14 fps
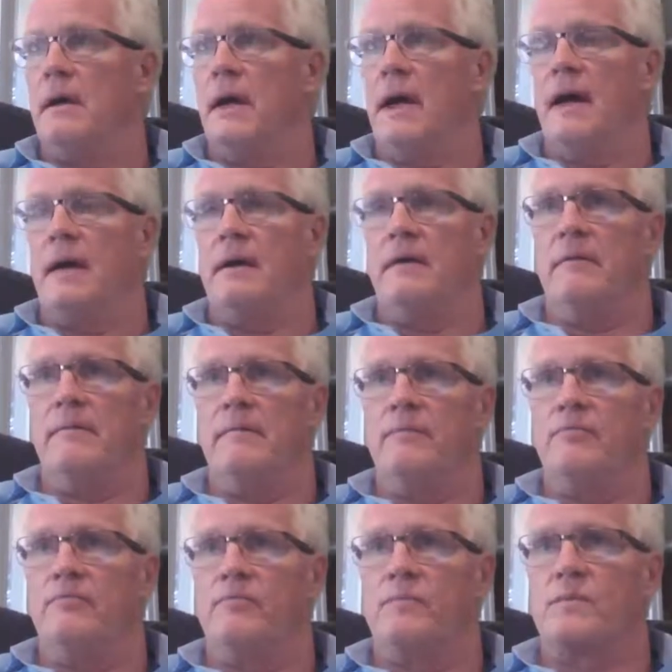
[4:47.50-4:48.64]
And
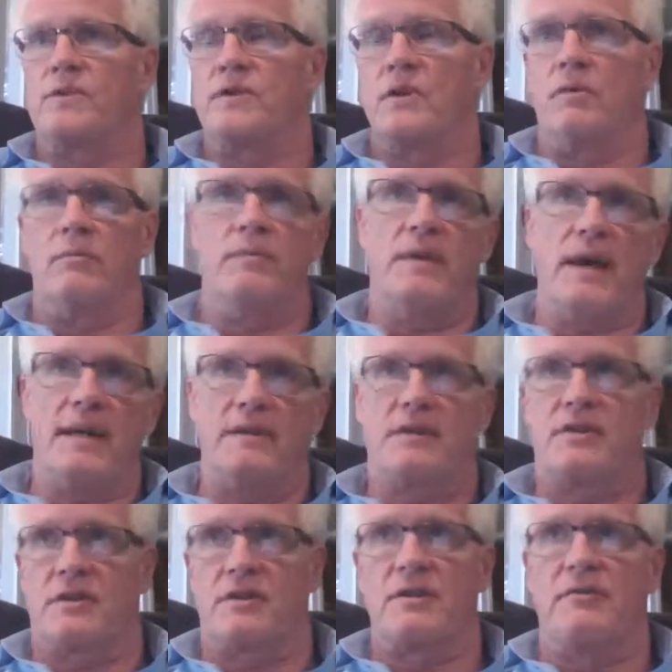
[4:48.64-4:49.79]
so
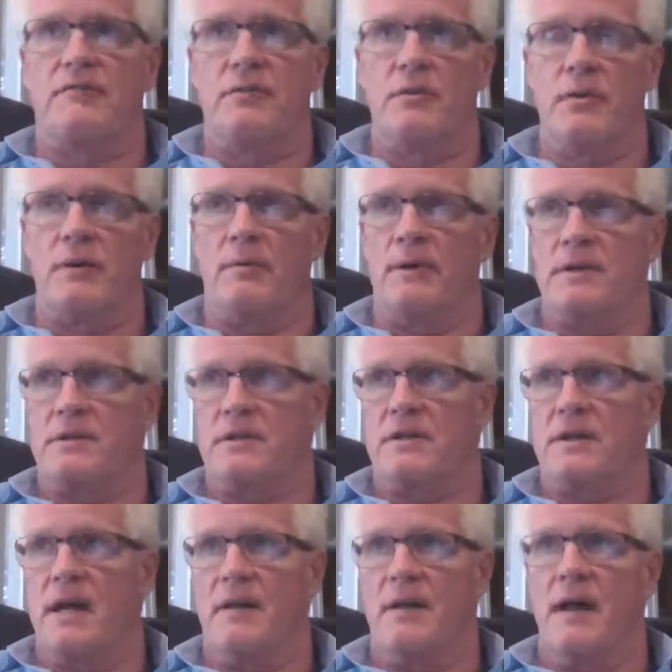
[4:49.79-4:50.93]
that's just a few of the
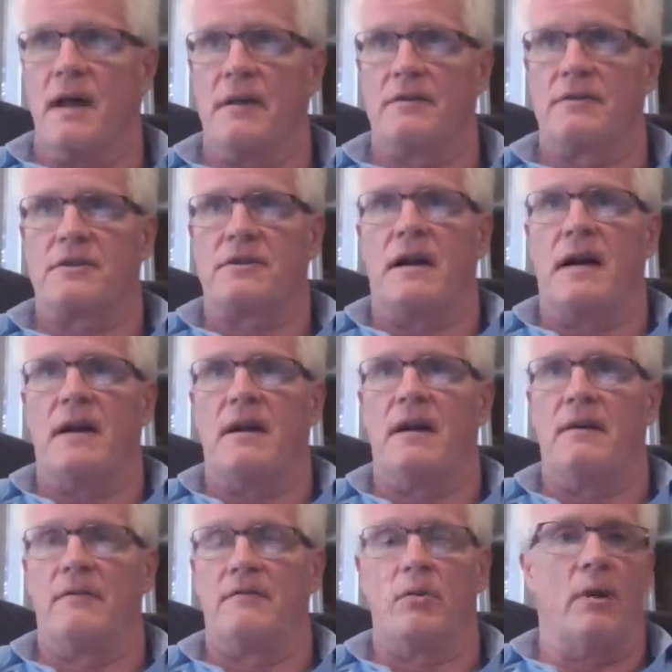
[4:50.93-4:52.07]
reasons. Now, the other side
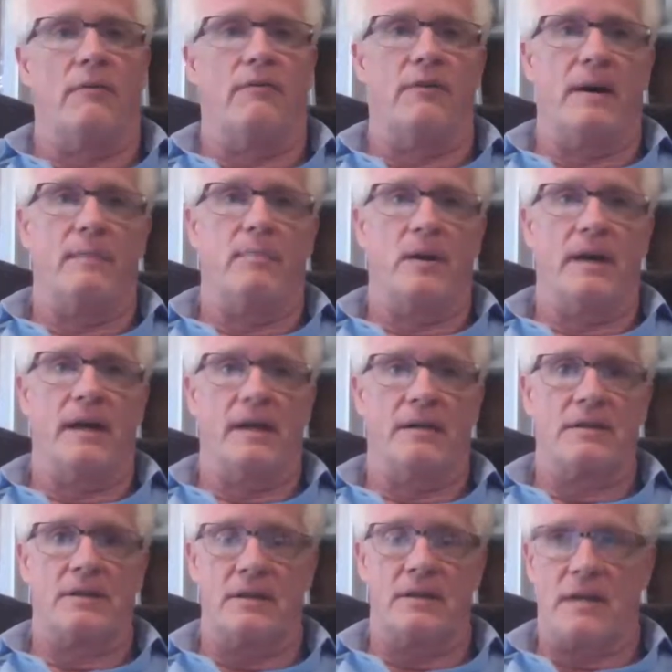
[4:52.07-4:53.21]
of qualified
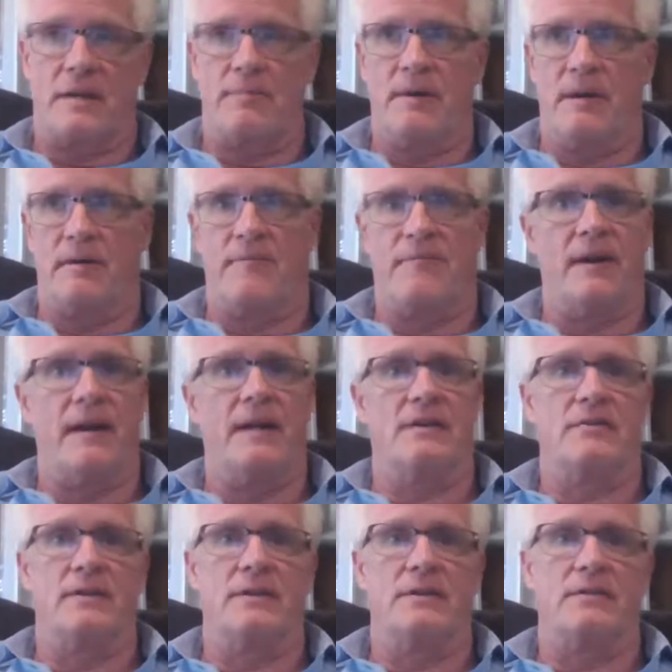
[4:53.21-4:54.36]
plans is I've been in the
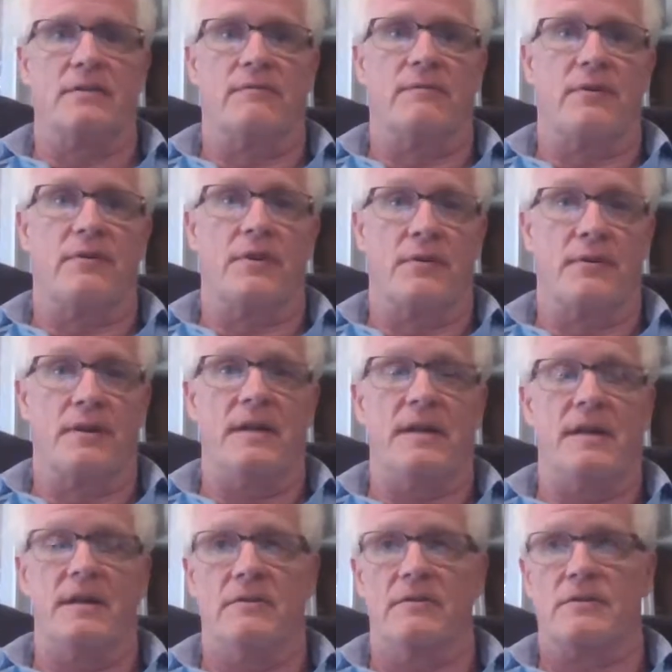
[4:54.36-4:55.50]
financial industry for 30
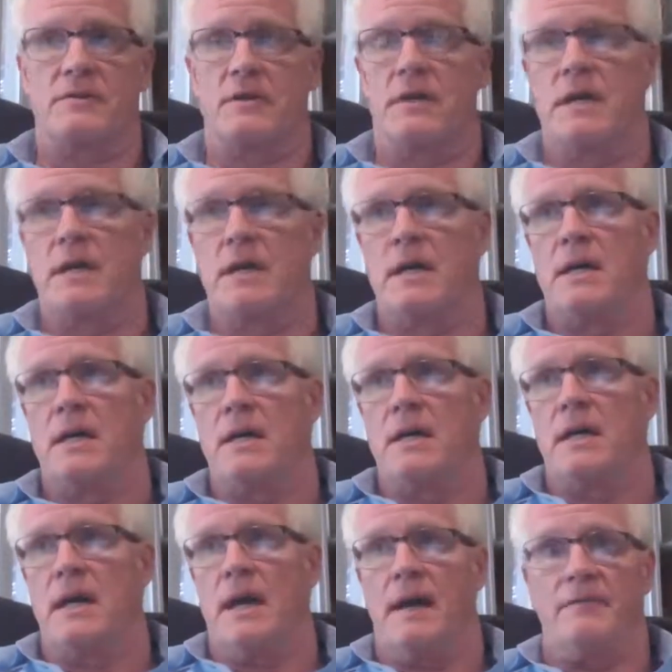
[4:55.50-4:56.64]
years,
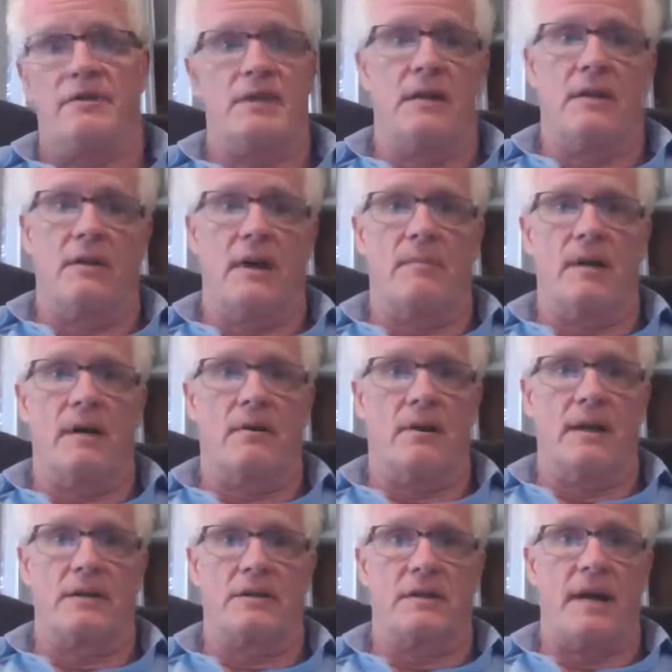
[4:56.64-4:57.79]
and I've seen a lot of my
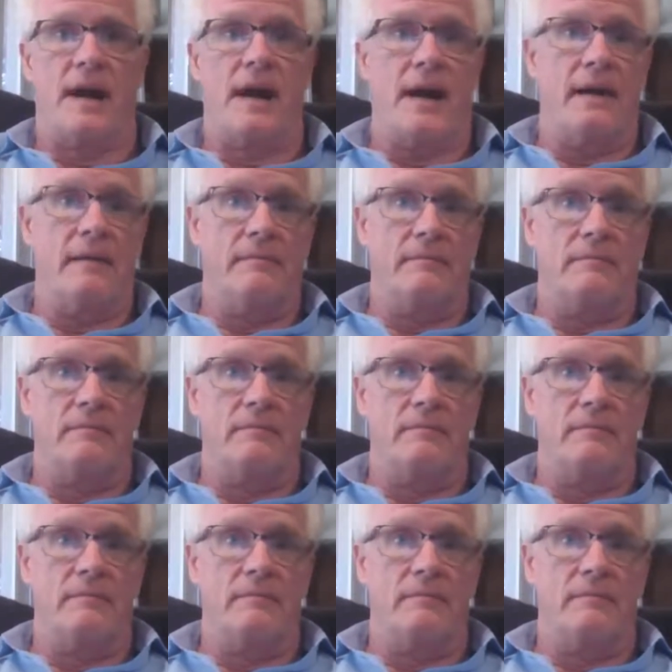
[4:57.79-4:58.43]
clients die,